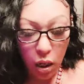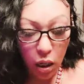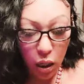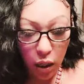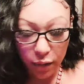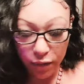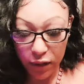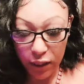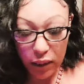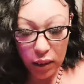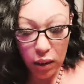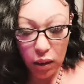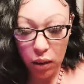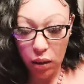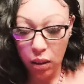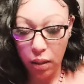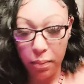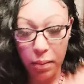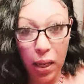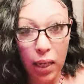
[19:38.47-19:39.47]
If this is
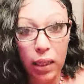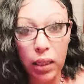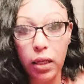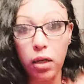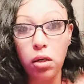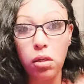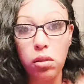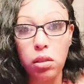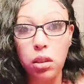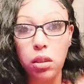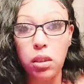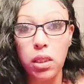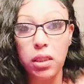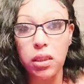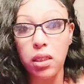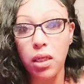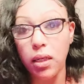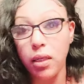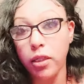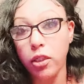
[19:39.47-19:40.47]
somebody else that's
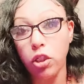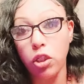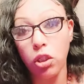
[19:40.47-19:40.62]
done this